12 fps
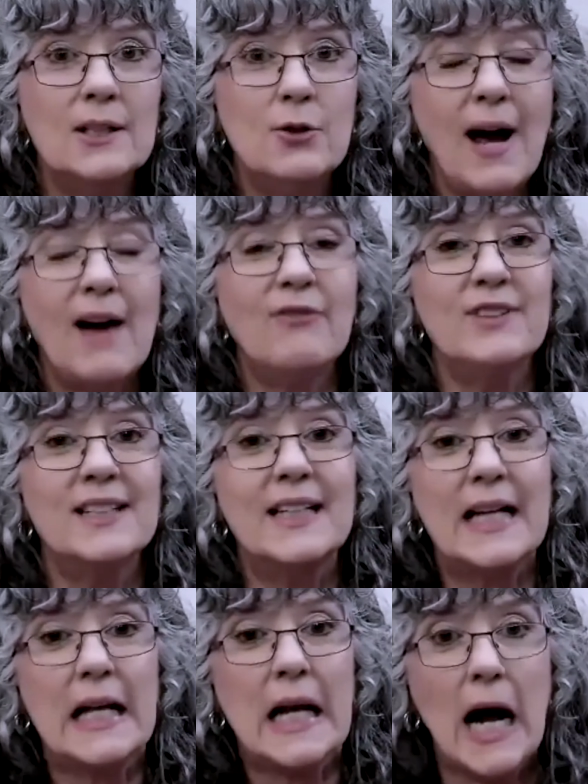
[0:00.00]
and you have to
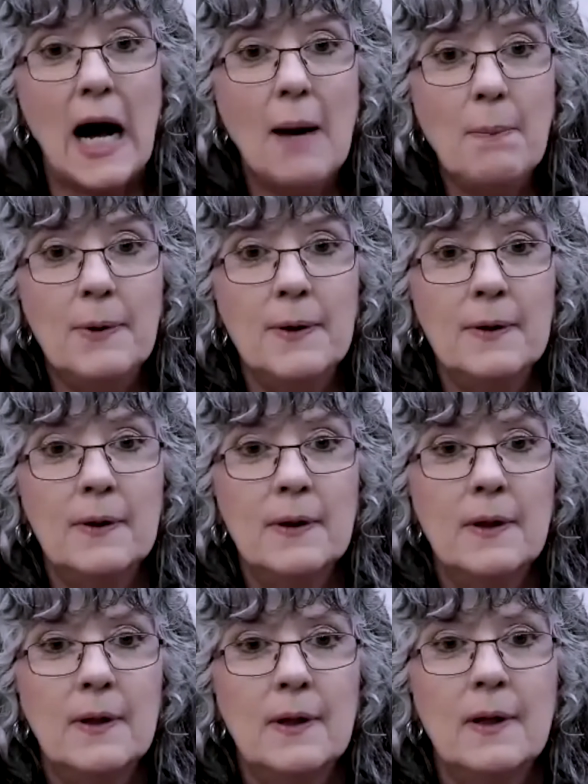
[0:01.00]
get up,
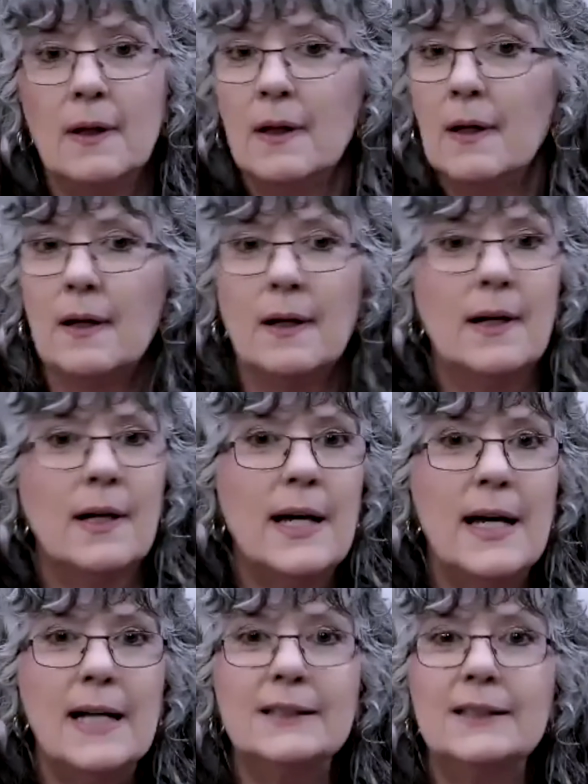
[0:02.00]

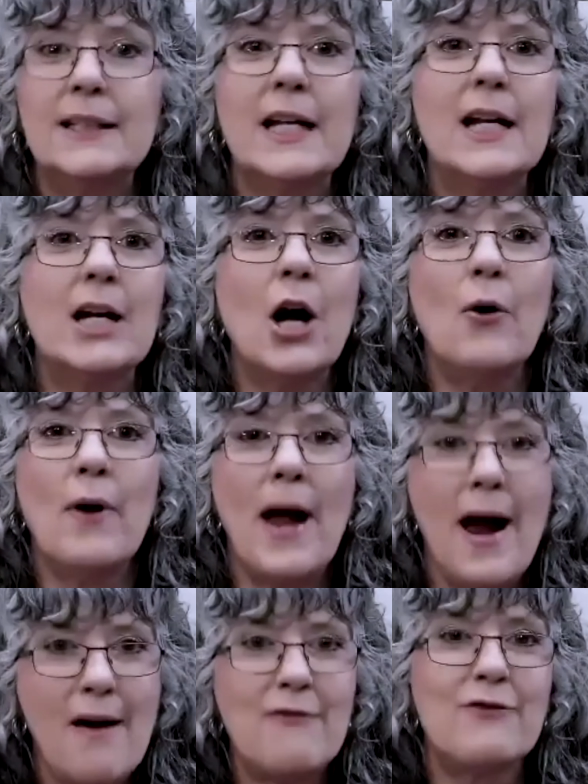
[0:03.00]
it's going to go
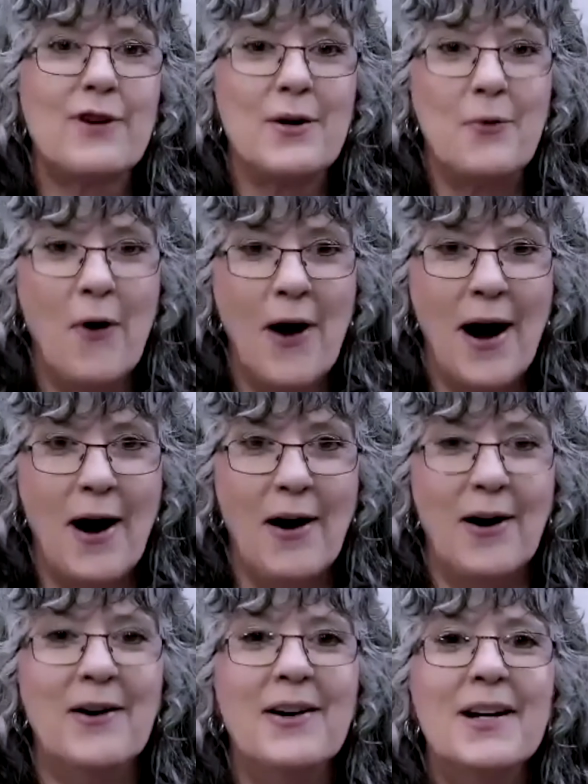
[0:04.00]

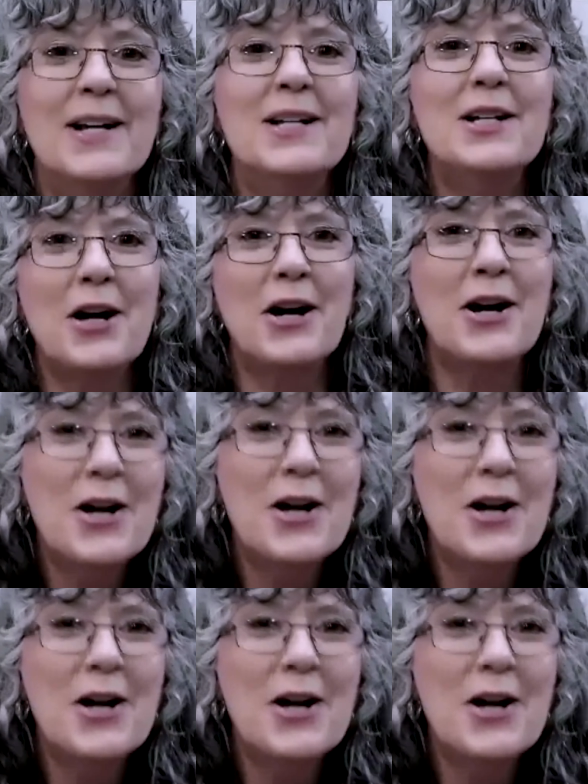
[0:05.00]
everywhere. You're